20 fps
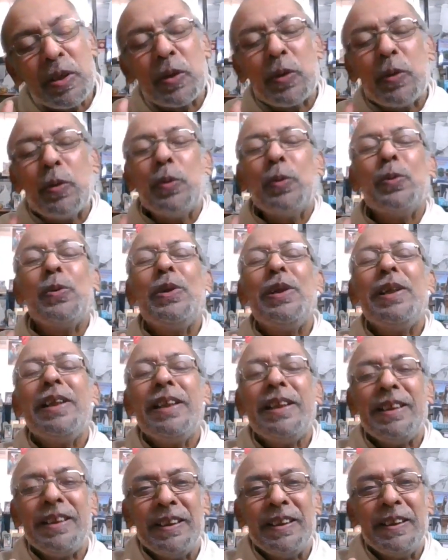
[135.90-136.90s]

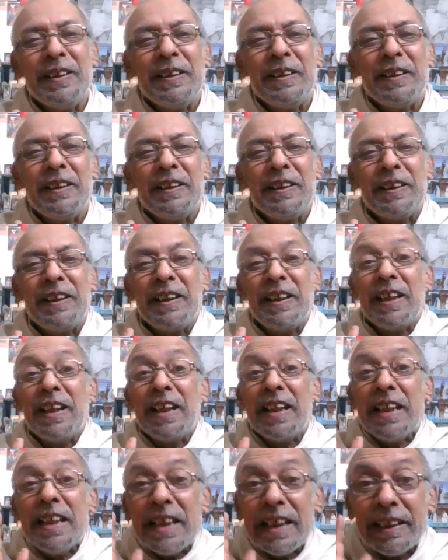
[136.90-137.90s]
coolly
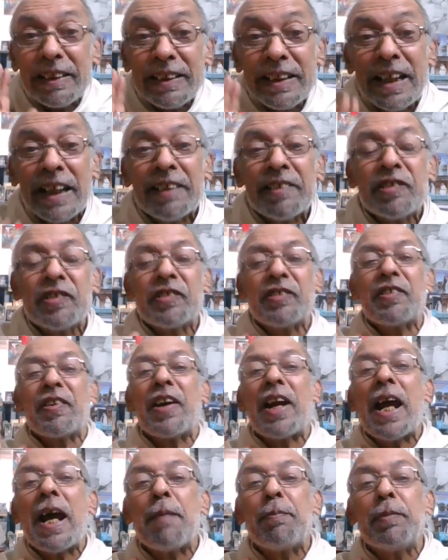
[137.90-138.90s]
gets
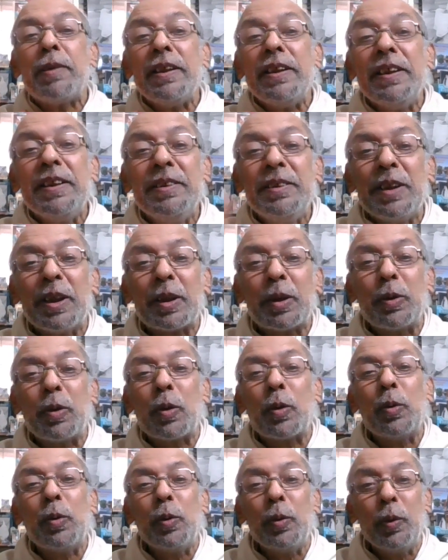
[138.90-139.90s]
trapped in that
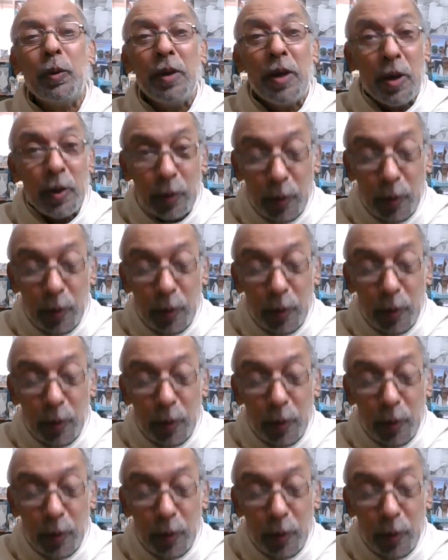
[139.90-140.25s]
cocoon,